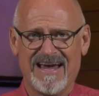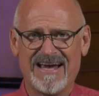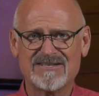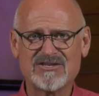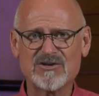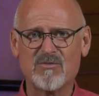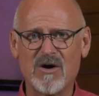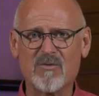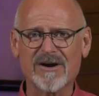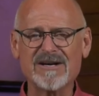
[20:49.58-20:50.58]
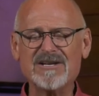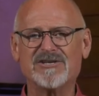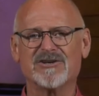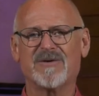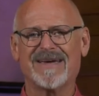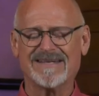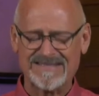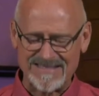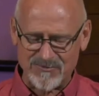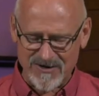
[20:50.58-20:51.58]
And so what we're going to do
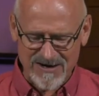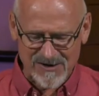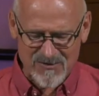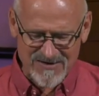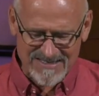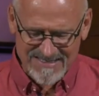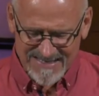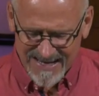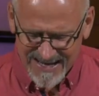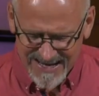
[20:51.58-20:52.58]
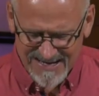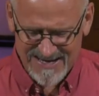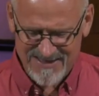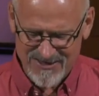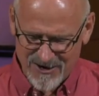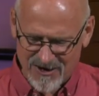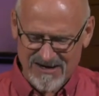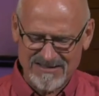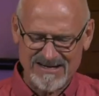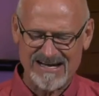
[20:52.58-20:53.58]
is that we are going to take the
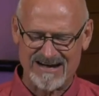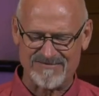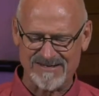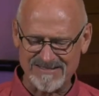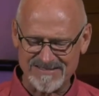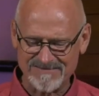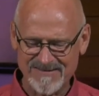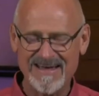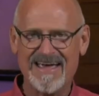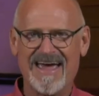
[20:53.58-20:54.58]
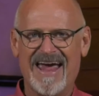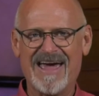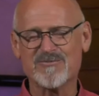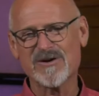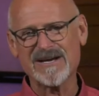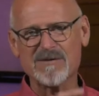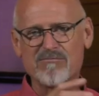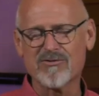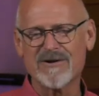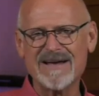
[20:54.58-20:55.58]
Ark of the Covenant and we're going to
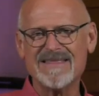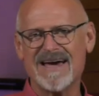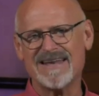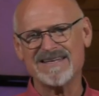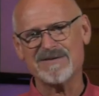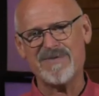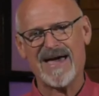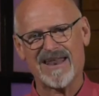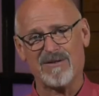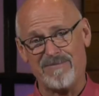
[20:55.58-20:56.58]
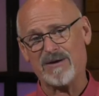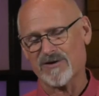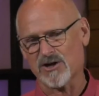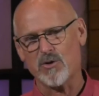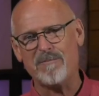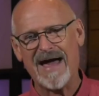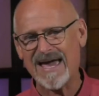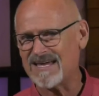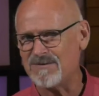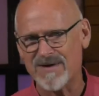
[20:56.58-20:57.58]
bring that into battle. But we're going to go
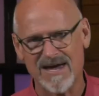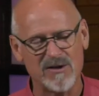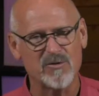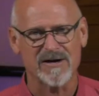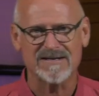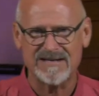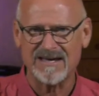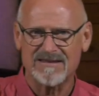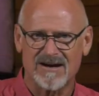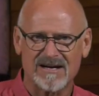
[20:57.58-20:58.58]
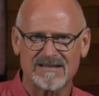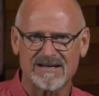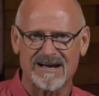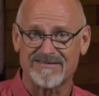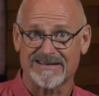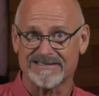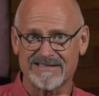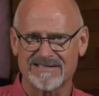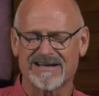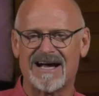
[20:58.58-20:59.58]
back into battle. We're going to take the Ark of the Covenant because
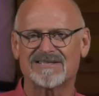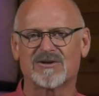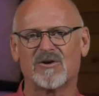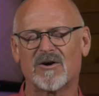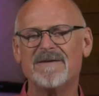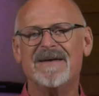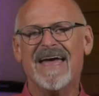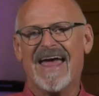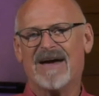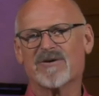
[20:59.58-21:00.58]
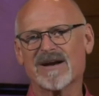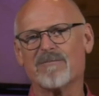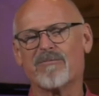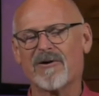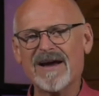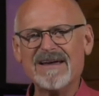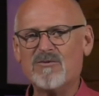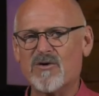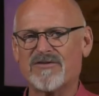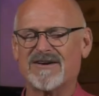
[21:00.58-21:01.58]
this is God's glory. And we're going to bring
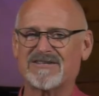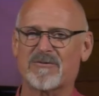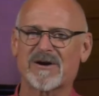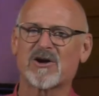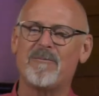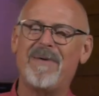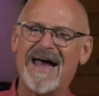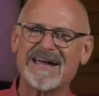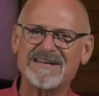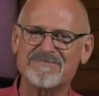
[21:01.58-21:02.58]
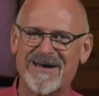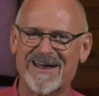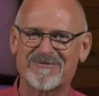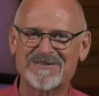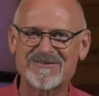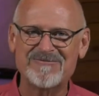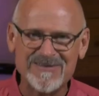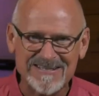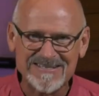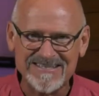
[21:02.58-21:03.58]
it with us and we're going to go back into battle with the
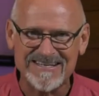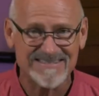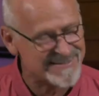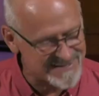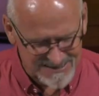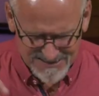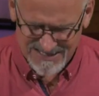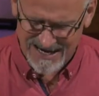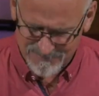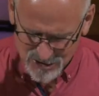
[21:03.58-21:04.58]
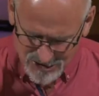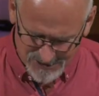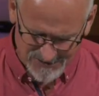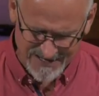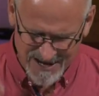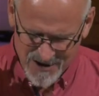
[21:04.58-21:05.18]
Philistines. And this time, surely